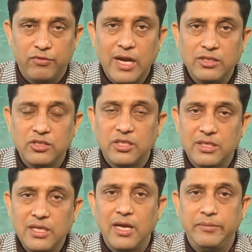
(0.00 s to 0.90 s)
are just
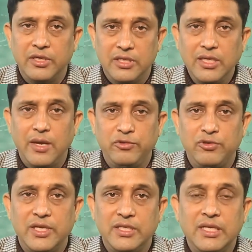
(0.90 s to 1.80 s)

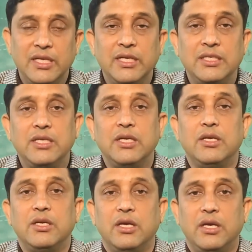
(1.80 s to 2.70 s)
recapitulating it
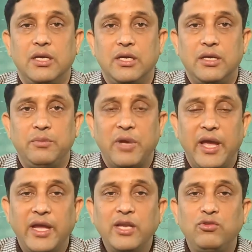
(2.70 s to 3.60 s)

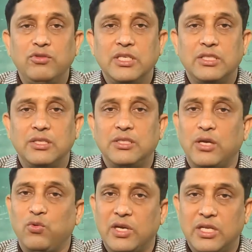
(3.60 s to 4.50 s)
again to discuss
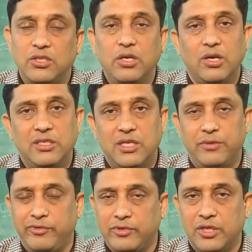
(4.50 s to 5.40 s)
that what is the
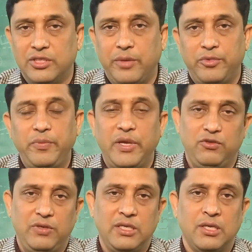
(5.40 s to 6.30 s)
concept of
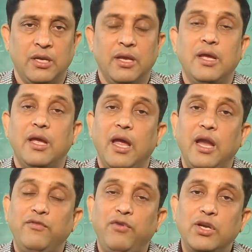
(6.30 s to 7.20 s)
education,
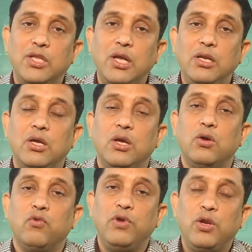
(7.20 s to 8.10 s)
and further
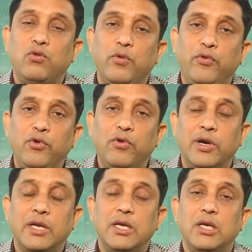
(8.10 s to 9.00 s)
we will go
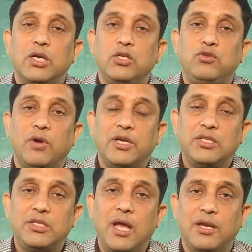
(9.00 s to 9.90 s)
forward to
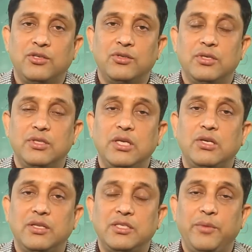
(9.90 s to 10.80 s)
understand the
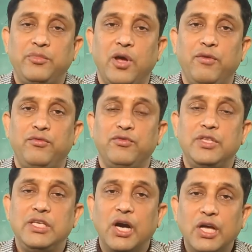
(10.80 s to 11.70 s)
concept of
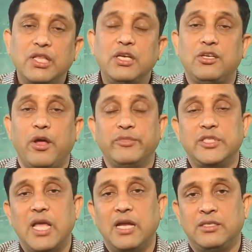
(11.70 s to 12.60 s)
the other terms
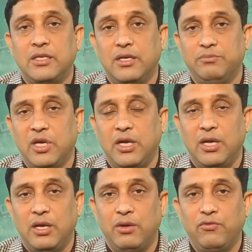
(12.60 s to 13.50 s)
that
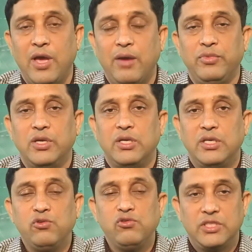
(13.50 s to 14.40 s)
we have
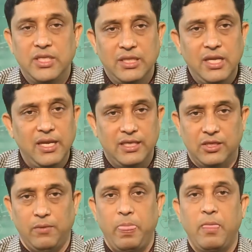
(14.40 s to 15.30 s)
used in the lesson.